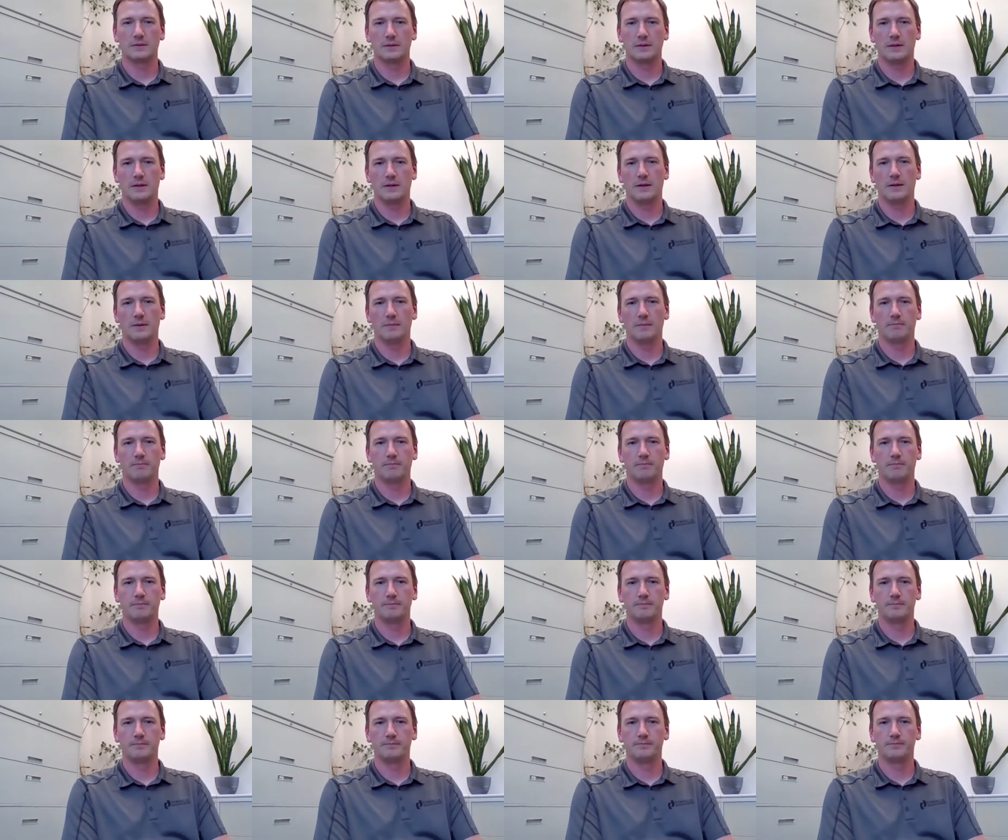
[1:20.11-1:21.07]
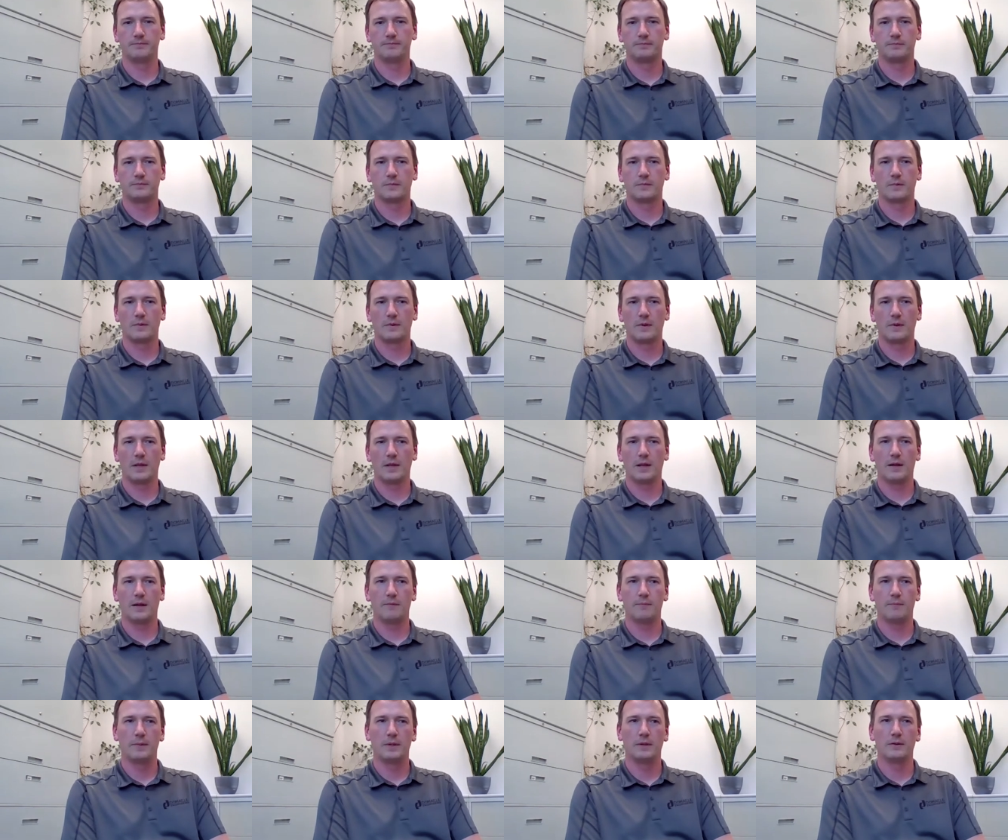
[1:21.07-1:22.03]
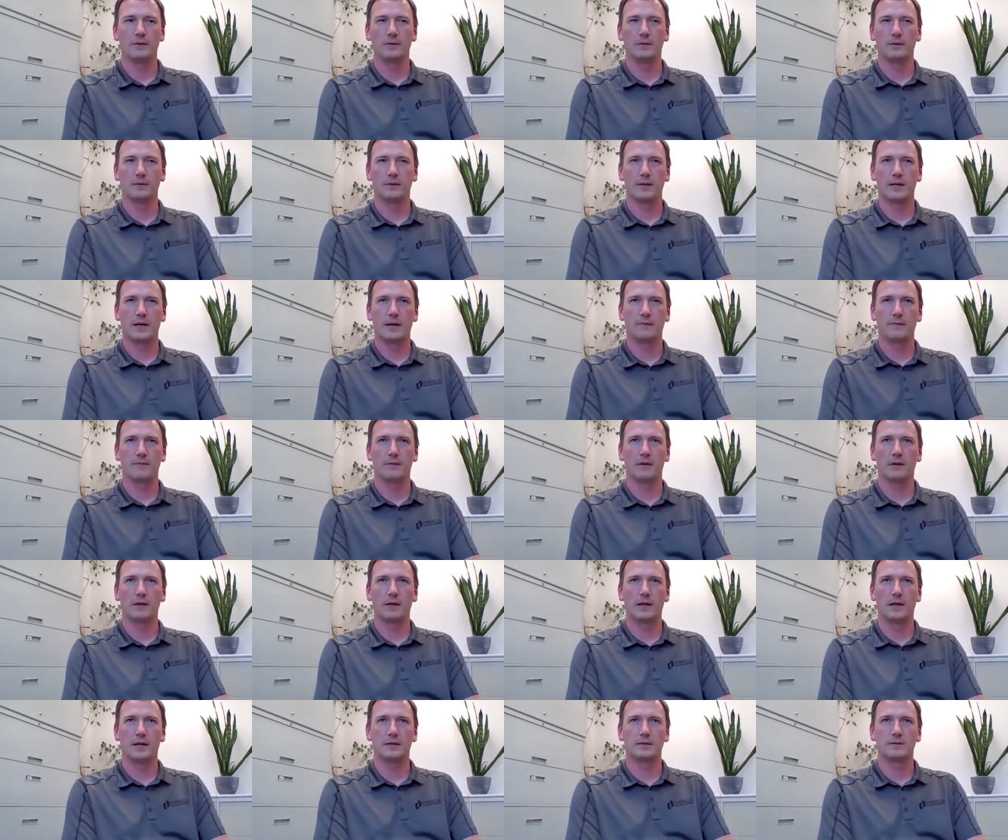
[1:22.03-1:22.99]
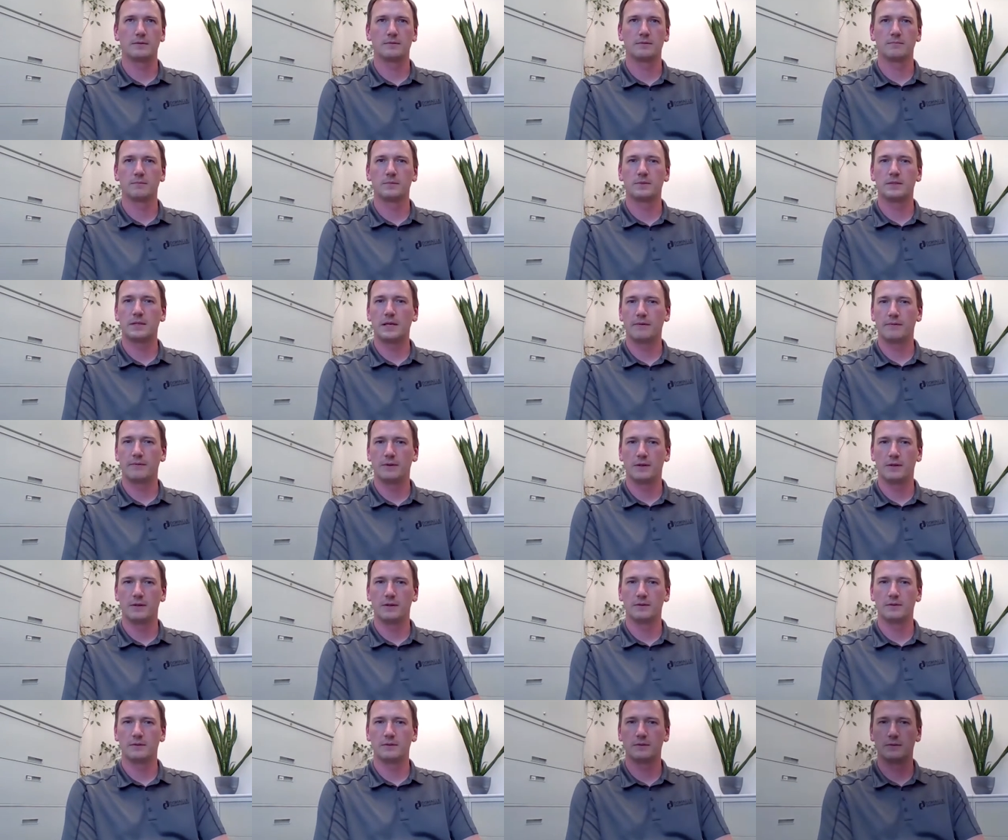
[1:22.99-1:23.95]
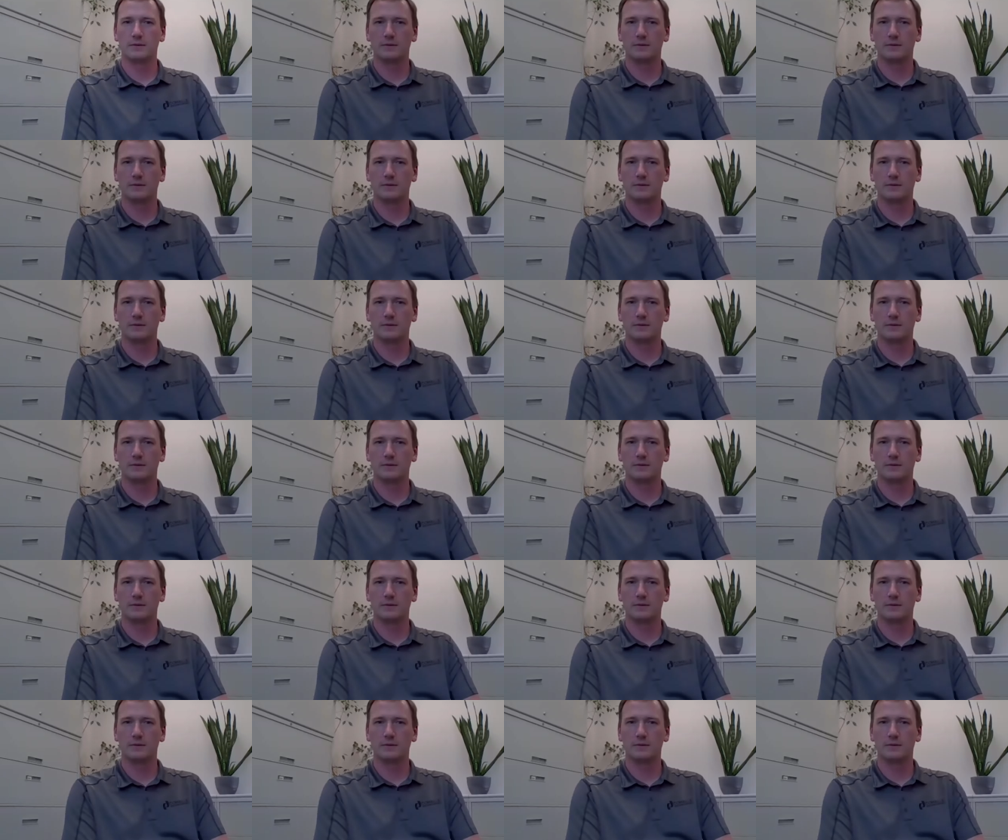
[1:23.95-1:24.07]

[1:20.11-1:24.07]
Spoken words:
And I've been doing that for the last 7 years.